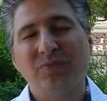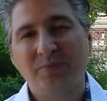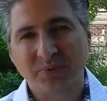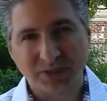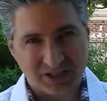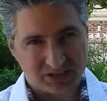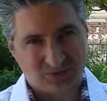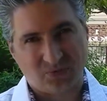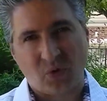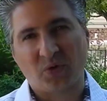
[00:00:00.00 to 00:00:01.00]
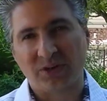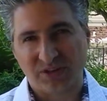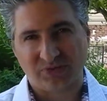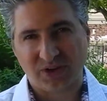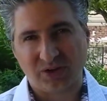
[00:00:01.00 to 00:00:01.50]
Please forward this
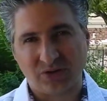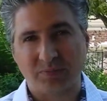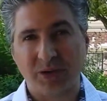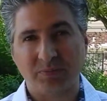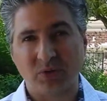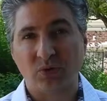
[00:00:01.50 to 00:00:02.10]
video to people